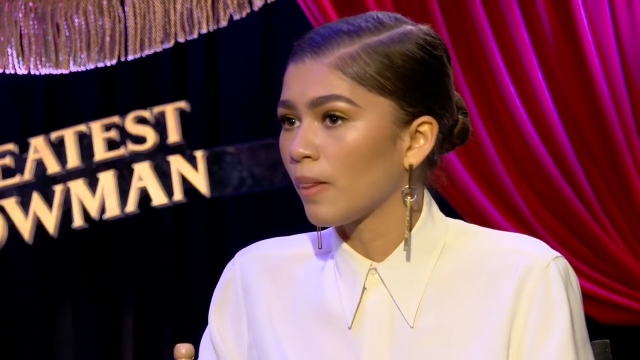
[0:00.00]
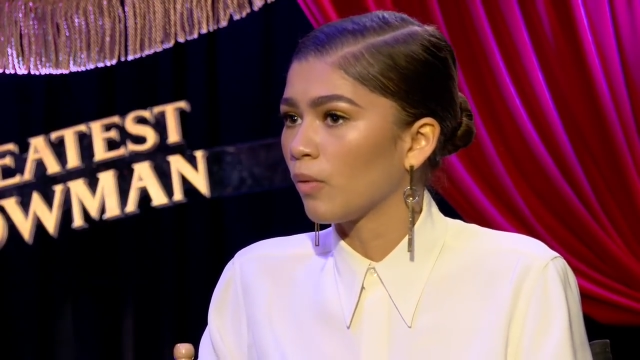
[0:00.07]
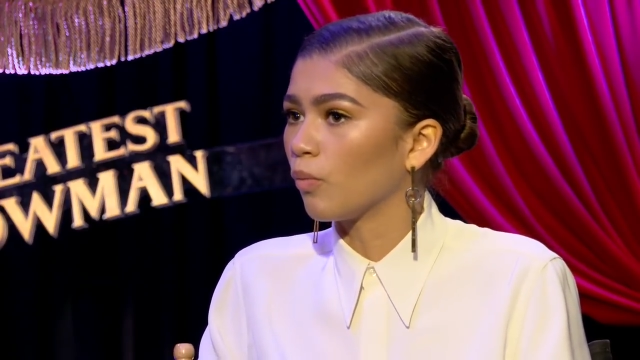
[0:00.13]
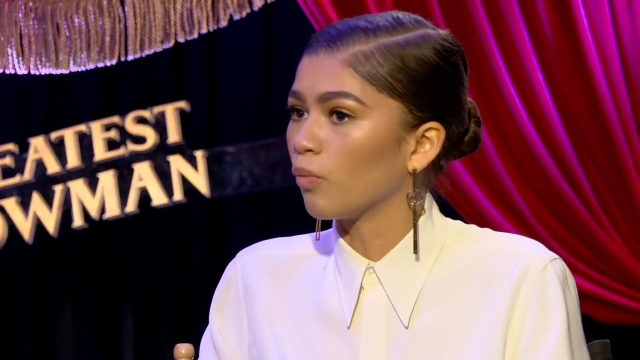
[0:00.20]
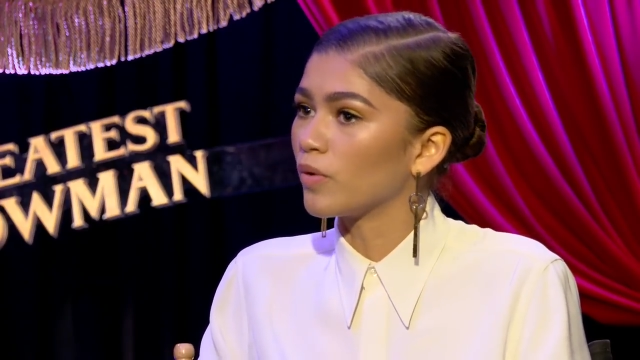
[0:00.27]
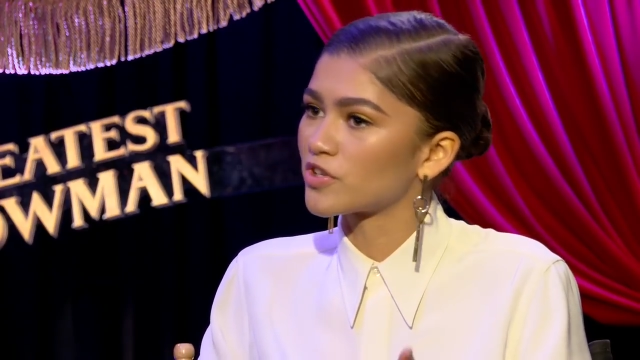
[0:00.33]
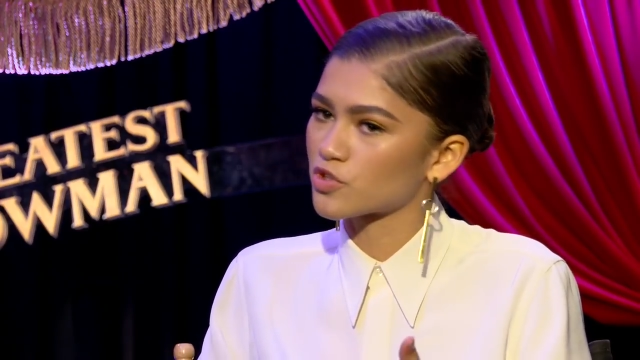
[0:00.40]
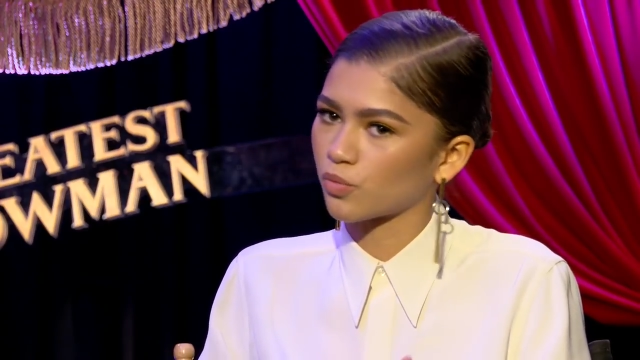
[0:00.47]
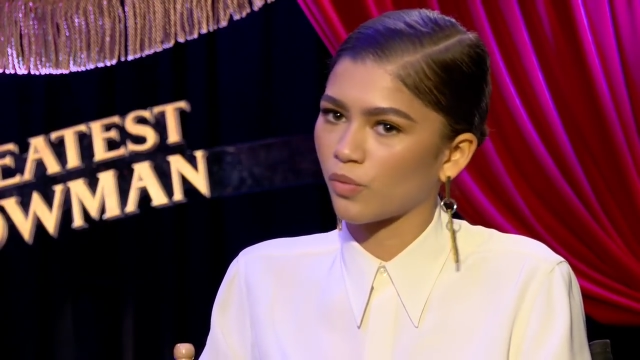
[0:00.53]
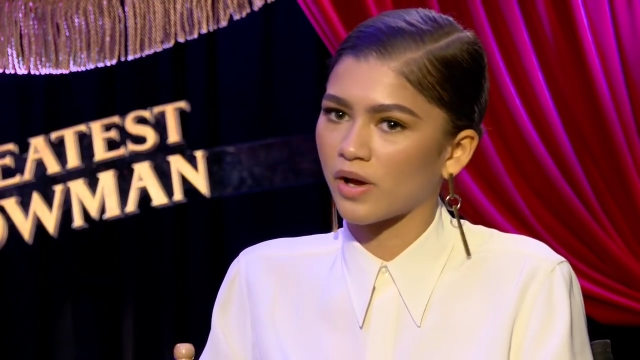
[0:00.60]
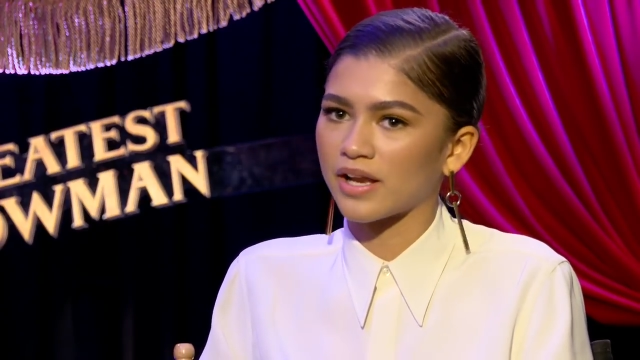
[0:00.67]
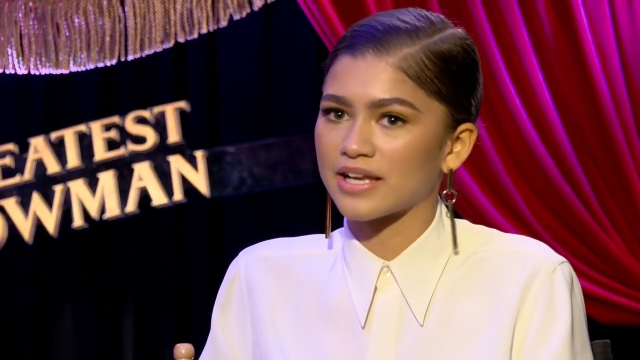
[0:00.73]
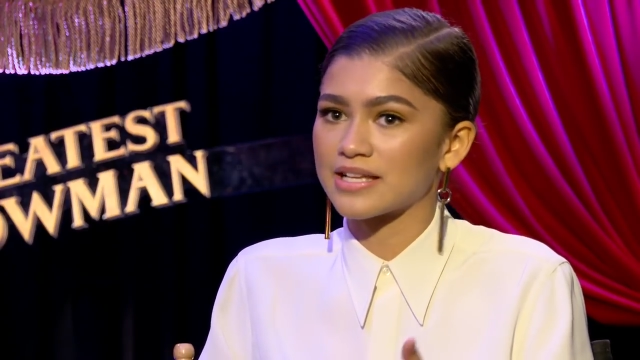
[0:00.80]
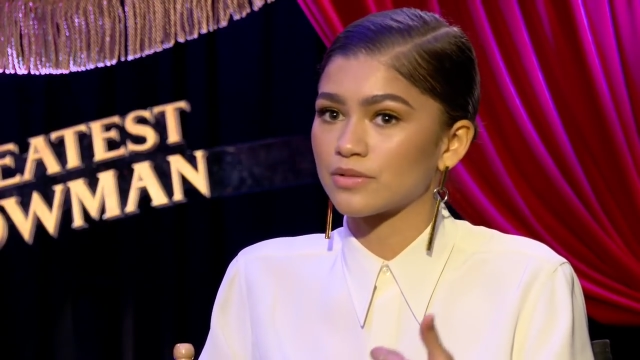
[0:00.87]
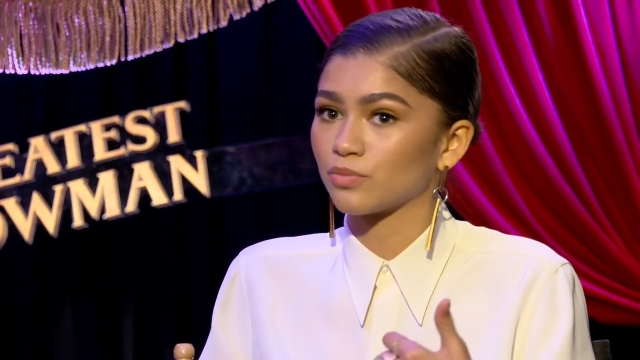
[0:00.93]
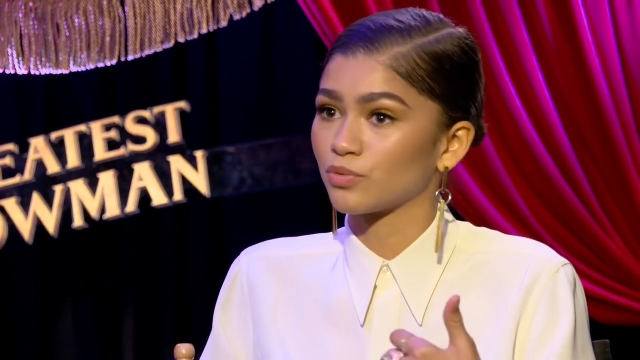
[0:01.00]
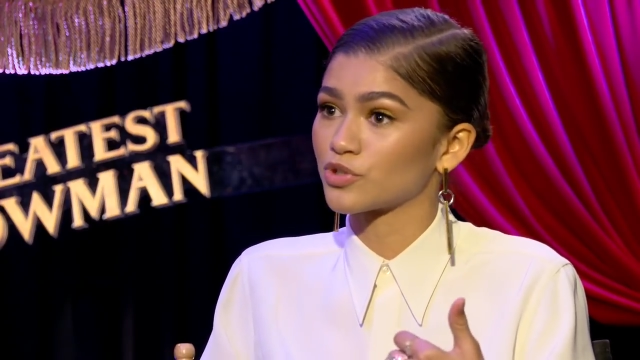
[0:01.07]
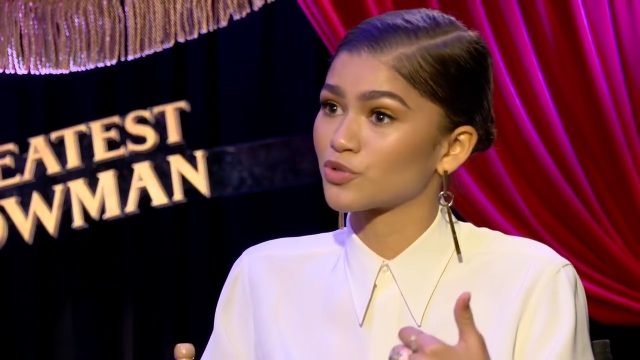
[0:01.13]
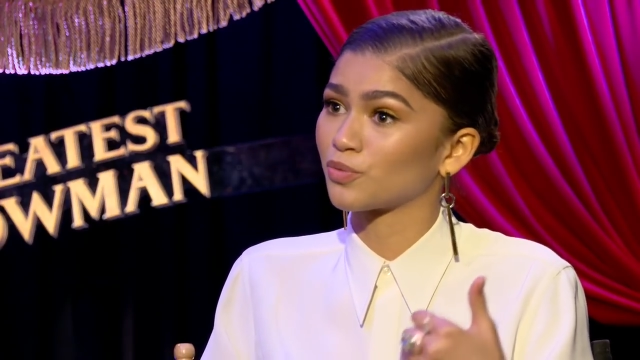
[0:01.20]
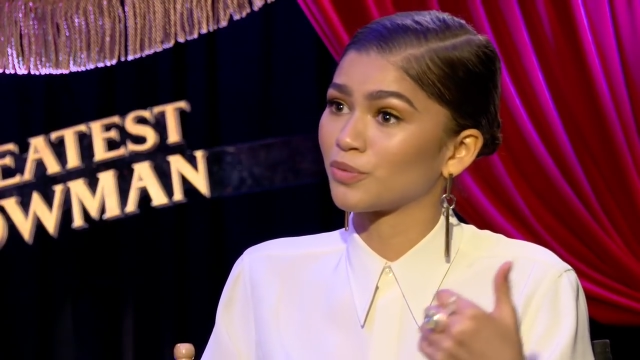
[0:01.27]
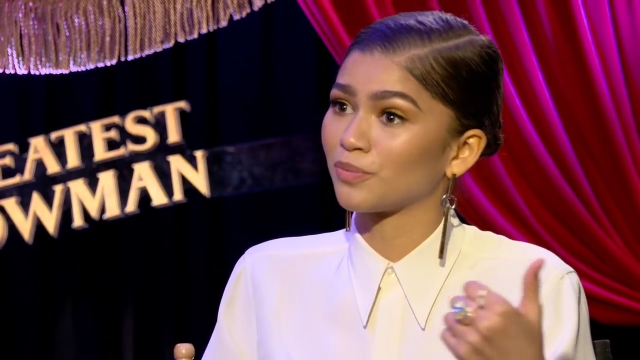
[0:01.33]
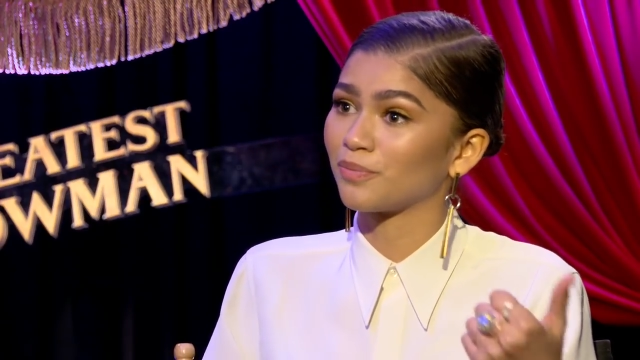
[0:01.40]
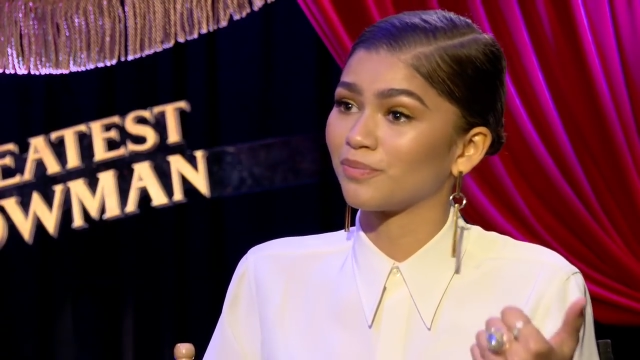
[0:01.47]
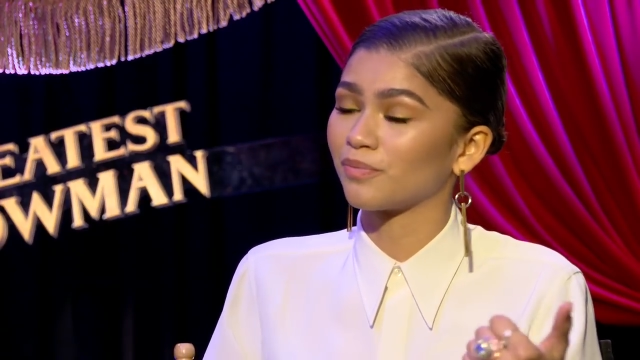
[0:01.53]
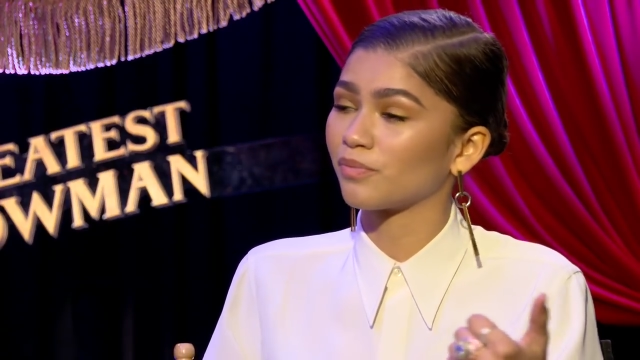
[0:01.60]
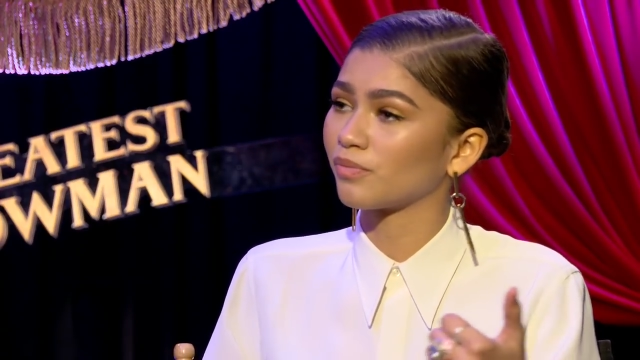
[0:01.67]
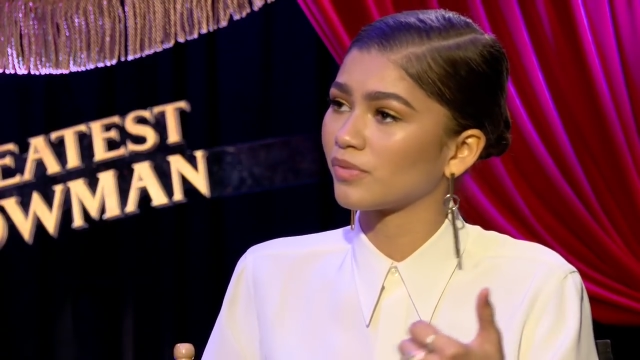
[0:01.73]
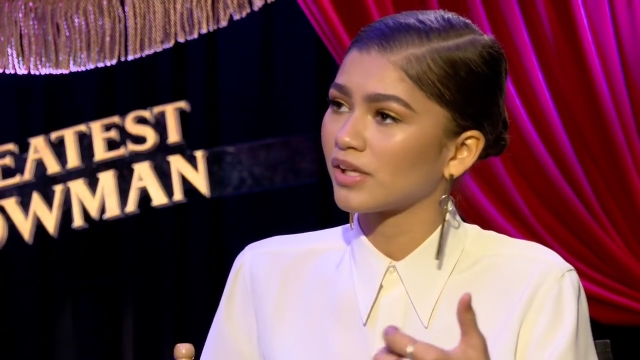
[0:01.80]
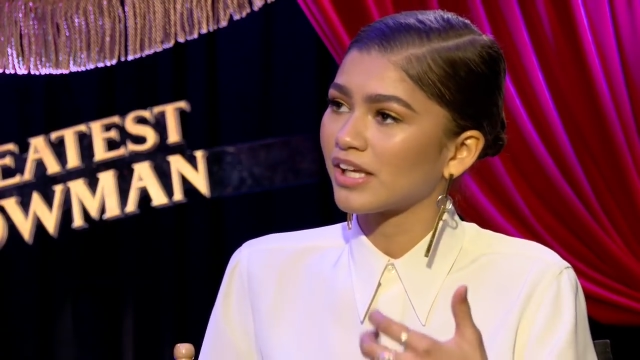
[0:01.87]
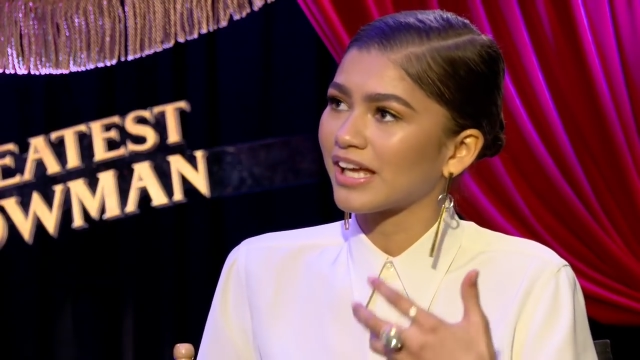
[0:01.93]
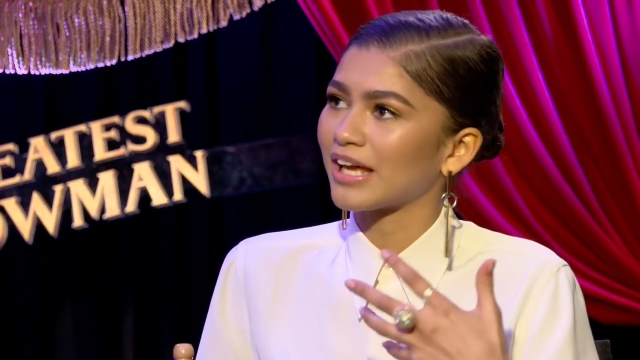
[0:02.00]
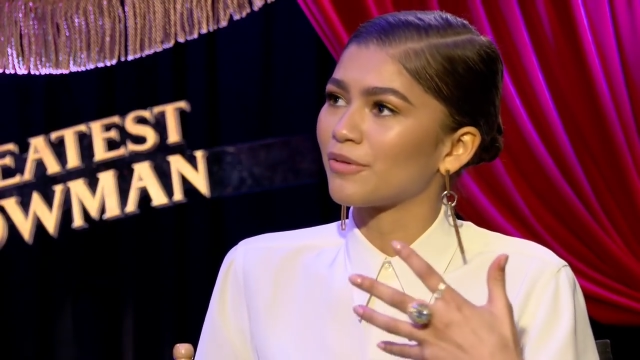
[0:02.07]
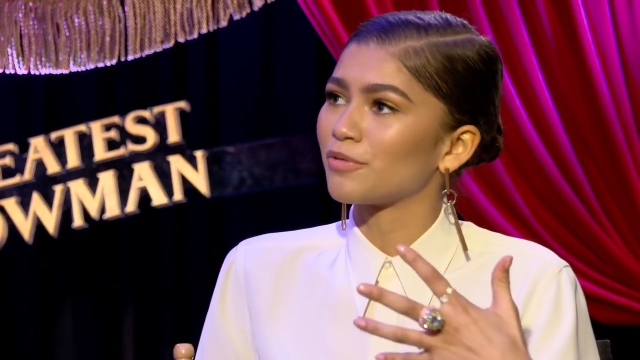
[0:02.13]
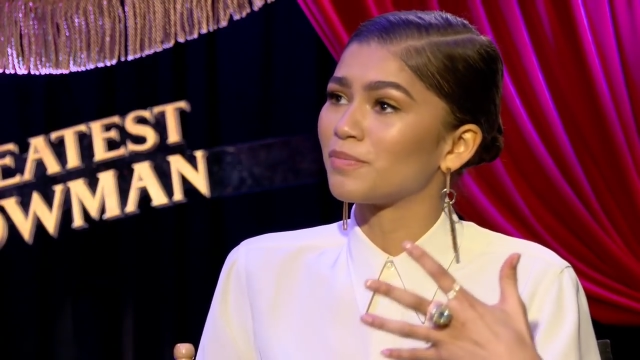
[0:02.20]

it